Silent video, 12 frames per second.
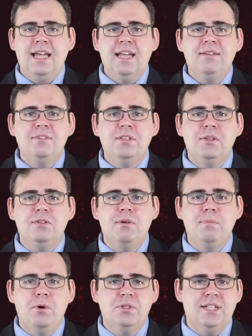even though the
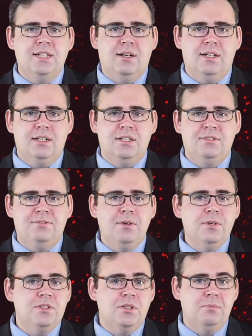reporting guidelines
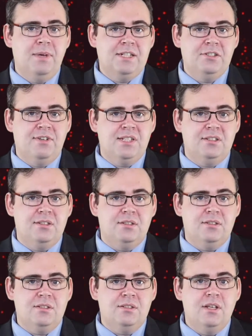focus on major
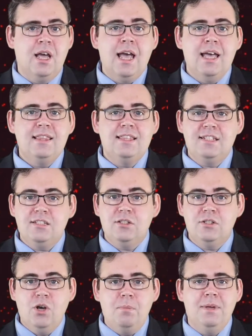incidents, this
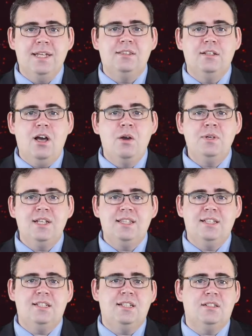does not mean that only
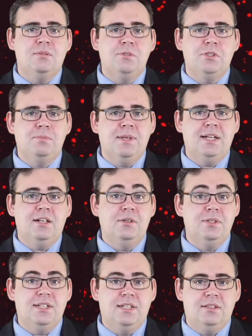these systems should be
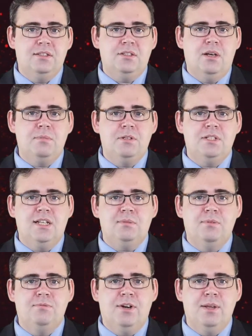included in the Cyber
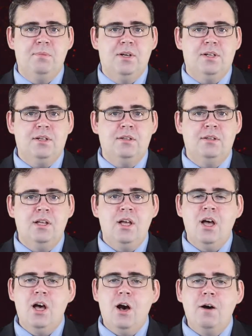Assessment Framework.
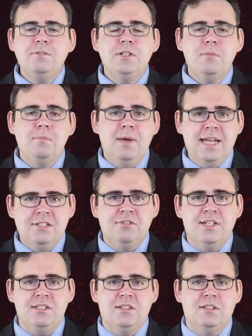Often a
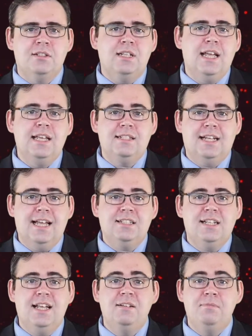major incident is a
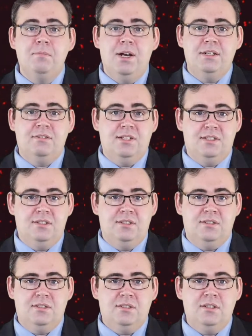cascade of minor
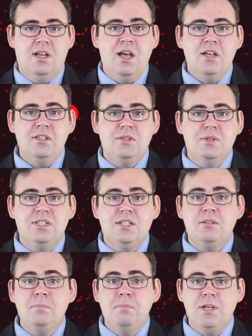incidents, so a
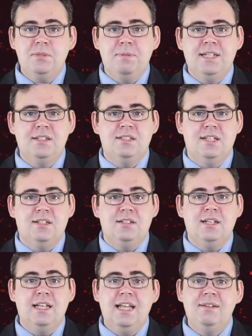system must be
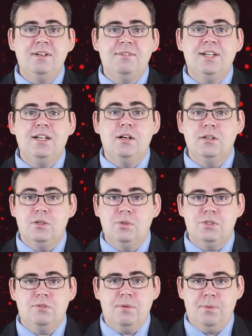considered even if it can't
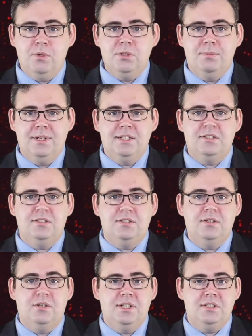cause a reportable
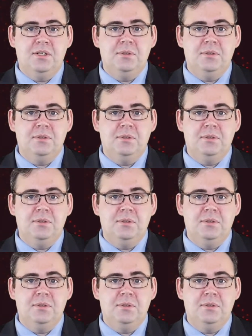incident on its